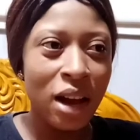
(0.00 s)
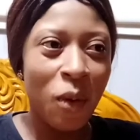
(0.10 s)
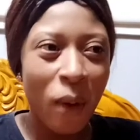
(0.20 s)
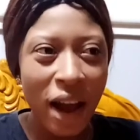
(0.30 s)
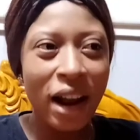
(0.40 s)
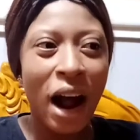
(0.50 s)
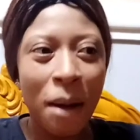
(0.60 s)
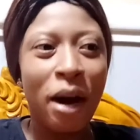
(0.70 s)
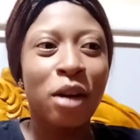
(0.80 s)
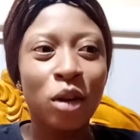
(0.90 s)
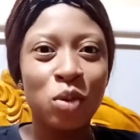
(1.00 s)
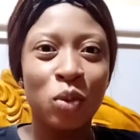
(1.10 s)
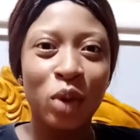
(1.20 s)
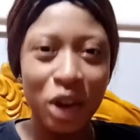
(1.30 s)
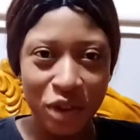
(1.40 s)
Why am I not
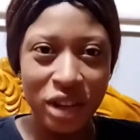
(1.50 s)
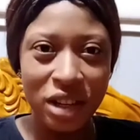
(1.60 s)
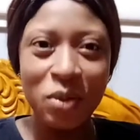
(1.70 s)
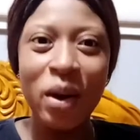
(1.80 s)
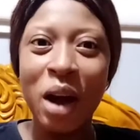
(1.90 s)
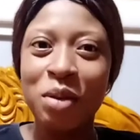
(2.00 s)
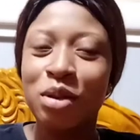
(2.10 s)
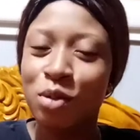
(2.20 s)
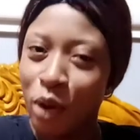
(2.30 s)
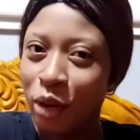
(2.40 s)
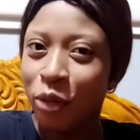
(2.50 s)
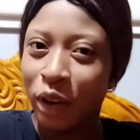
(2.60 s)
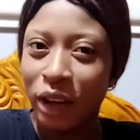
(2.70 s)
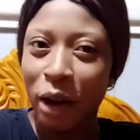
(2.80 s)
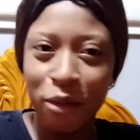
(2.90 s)
worried the way I was worried for
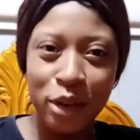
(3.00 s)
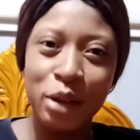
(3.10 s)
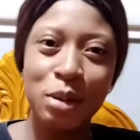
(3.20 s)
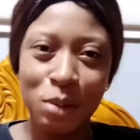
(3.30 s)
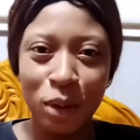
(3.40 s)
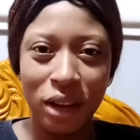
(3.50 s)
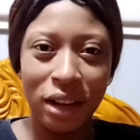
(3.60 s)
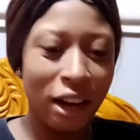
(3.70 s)
them, for this one?